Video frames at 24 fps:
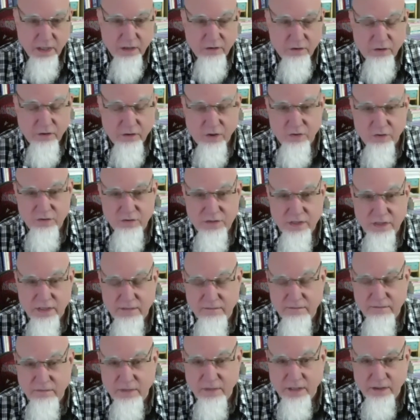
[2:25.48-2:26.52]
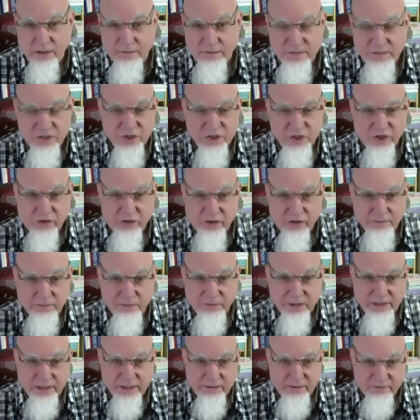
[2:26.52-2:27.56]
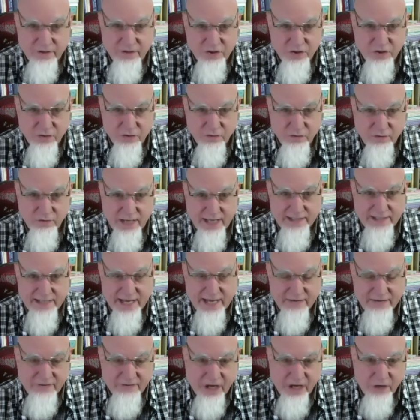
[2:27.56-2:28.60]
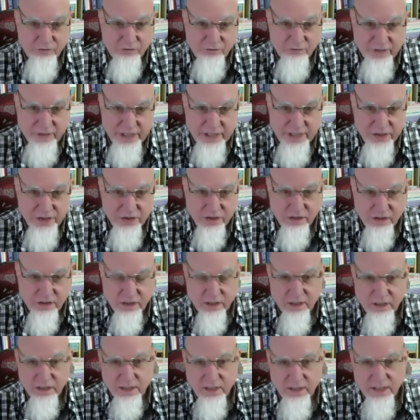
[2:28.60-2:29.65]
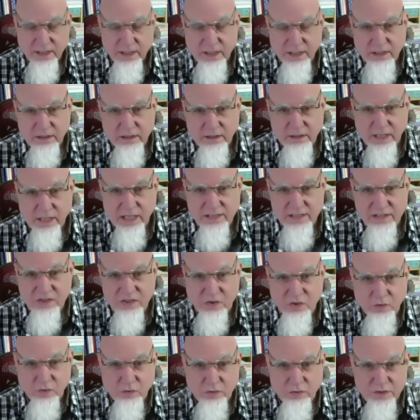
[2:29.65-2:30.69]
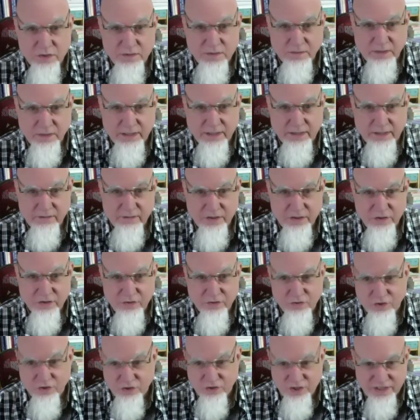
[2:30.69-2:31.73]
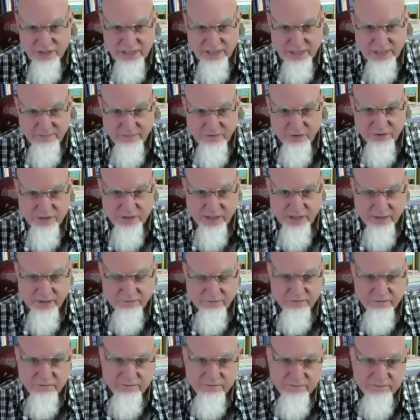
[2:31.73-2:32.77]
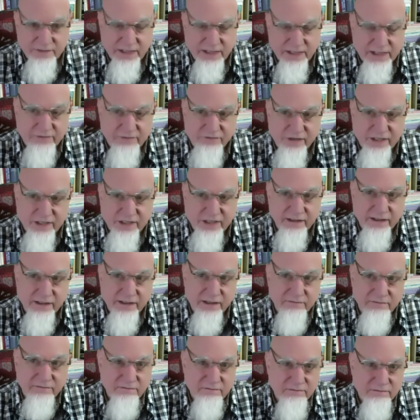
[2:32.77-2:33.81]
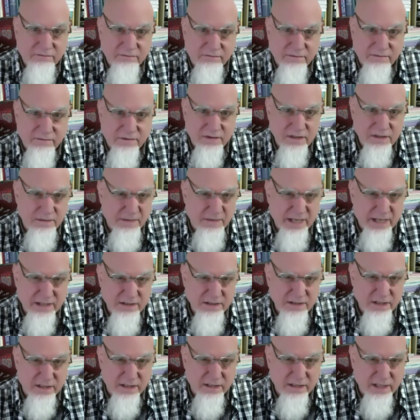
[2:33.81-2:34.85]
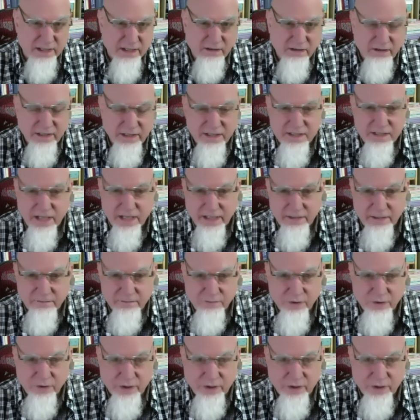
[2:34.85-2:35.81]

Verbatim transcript: those that uh, the missionary believed that you had to have outreach the non-schoolers believe that you should just keep to yourself kind of thing that's about as succinctly as i can put